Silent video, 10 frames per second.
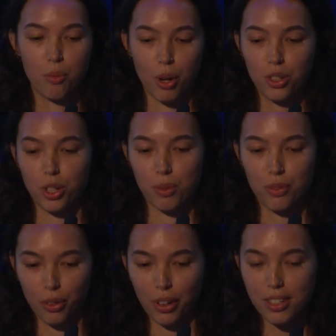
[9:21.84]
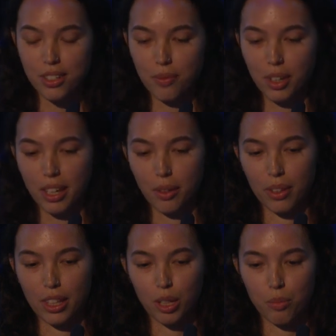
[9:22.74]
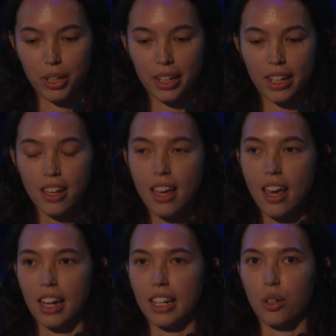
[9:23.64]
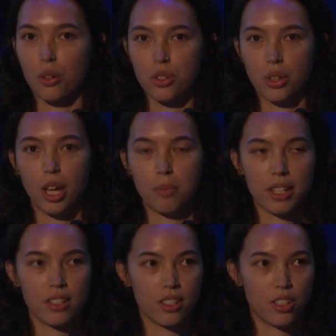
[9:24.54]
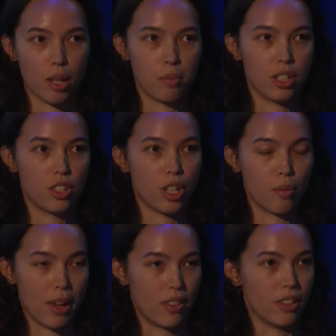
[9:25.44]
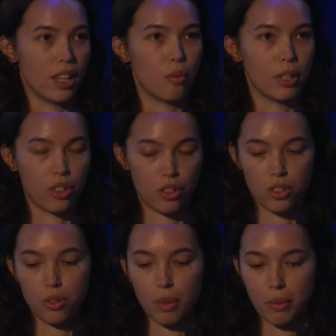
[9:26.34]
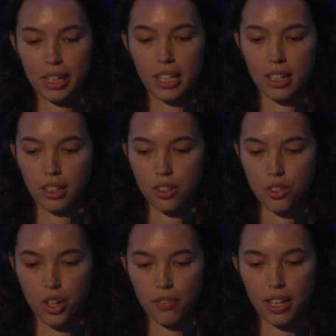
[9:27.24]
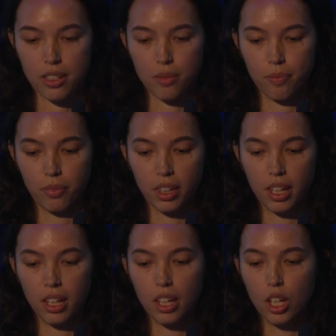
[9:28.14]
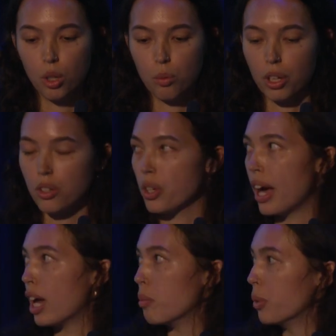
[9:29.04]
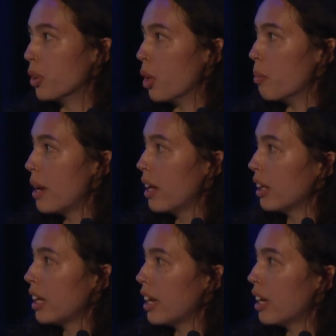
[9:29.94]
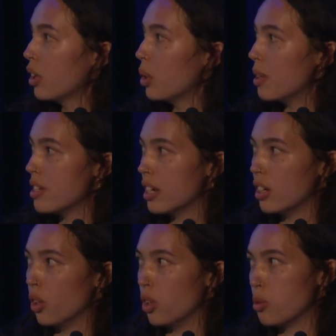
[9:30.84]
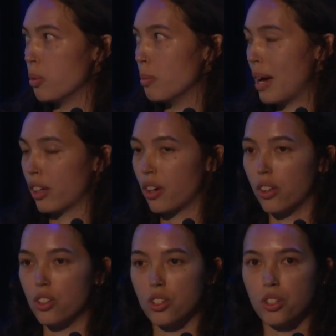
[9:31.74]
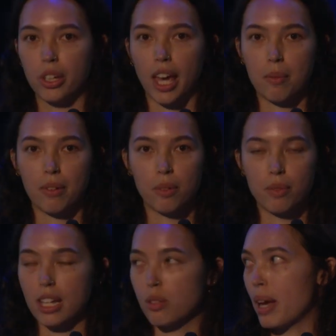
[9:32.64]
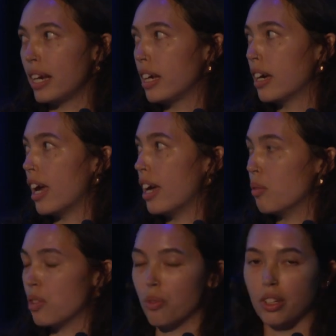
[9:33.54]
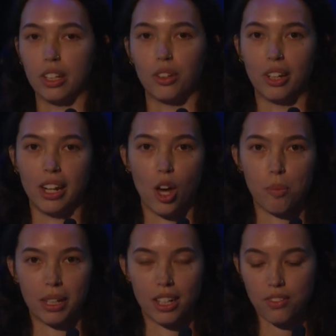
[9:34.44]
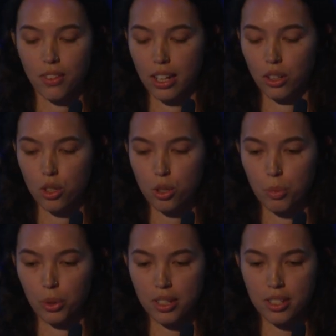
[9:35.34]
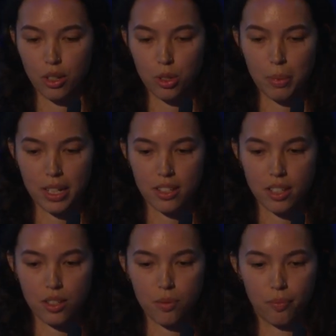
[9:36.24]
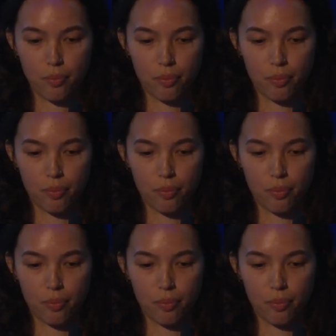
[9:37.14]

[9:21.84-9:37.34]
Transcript: workshops for us with the community, and he also helped us establish a method that we used when we conducted surveys. We also had Bruno Bell here, who is a knowledgeable malacologist who came up from Tasmania and was really good at helping us find those smaller snail species.